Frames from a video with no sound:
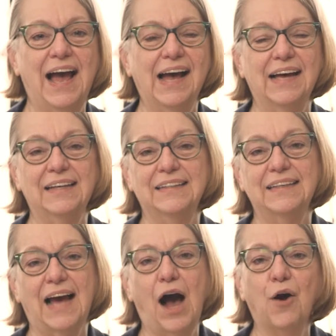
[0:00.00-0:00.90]
and
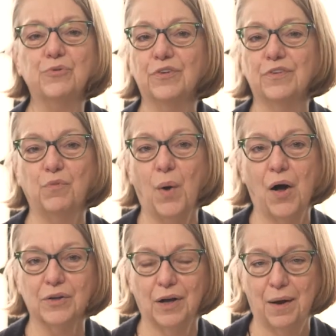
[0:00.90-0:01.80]
houses of
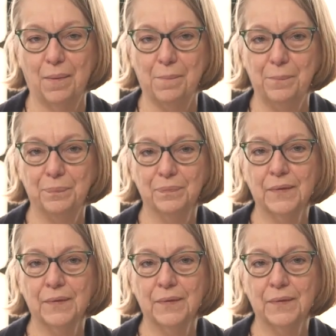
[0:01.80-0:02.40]
welcome